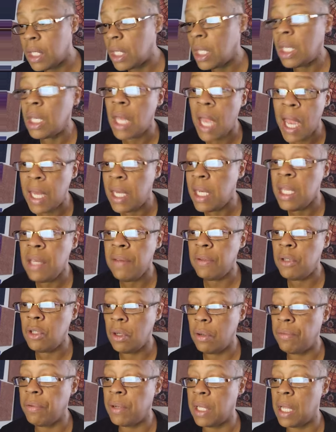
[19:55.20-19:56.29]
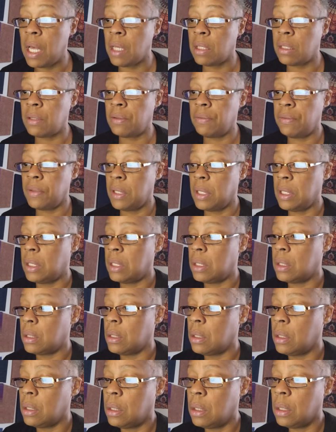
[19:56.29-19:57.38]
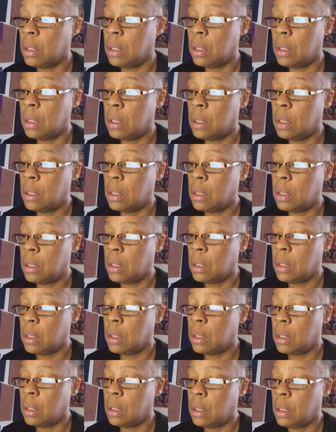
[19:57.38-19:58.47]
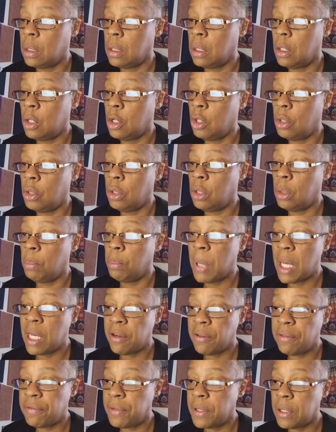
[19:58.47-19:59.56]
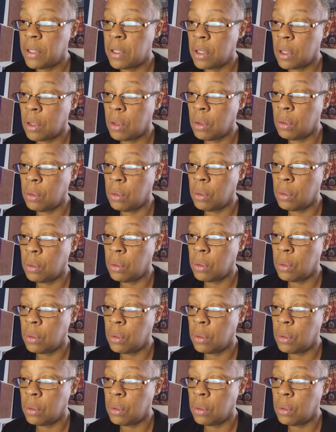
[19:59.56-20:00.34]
and even your philosophies, you know, your metaphysical